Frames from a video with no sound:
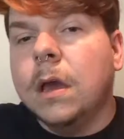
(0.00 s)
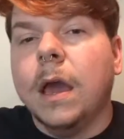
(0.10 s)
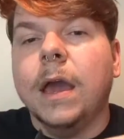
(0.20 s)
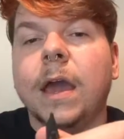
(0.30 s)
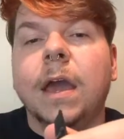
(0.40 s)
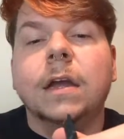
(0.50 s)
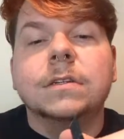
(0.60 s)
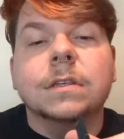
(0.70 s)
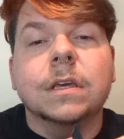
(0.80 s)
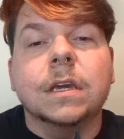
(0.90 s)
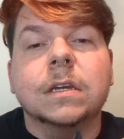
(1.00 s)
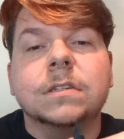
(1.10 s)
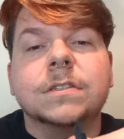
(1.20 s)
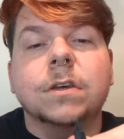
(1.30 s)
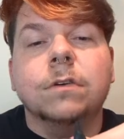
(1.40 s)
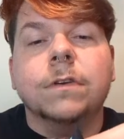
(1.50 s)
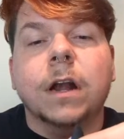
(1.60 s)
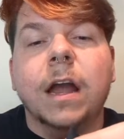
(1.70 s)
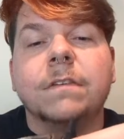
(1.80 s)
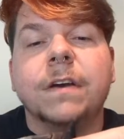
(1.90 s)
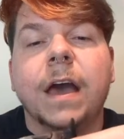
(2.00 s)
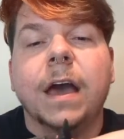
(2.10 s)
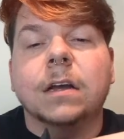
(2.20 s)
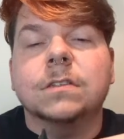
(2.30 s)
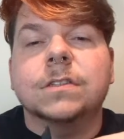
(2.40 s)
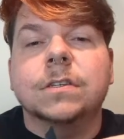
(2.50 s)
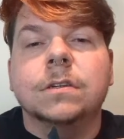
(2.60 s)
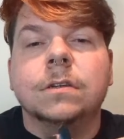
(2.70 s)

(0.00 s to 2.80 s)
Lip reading: And the Silver FX.